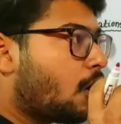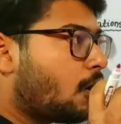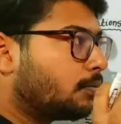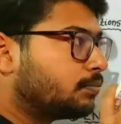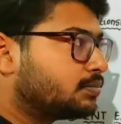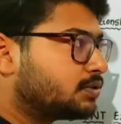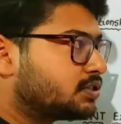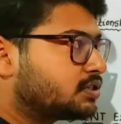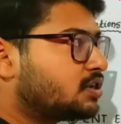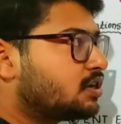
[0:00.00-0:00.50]

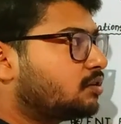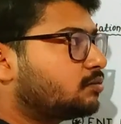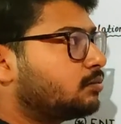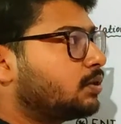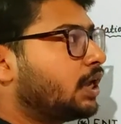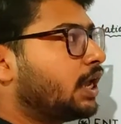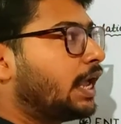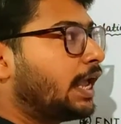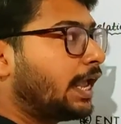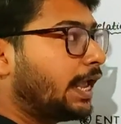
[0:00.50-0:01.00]

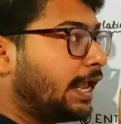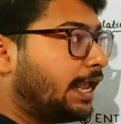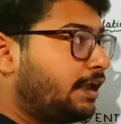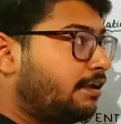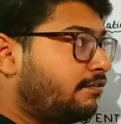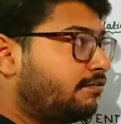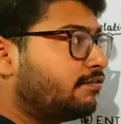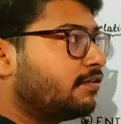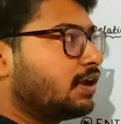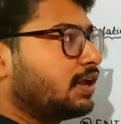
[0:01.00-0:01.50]
observed
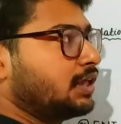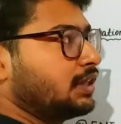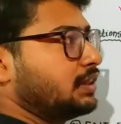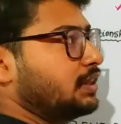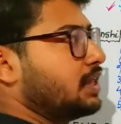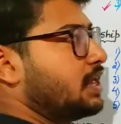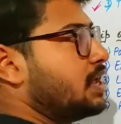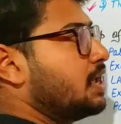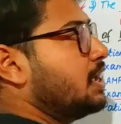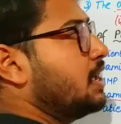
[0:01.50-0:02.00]
if
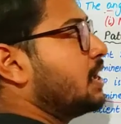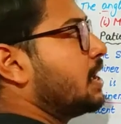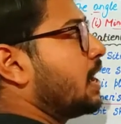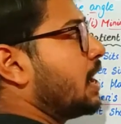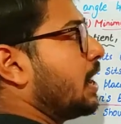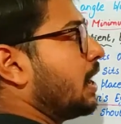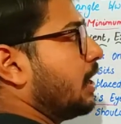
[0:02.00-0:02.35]
the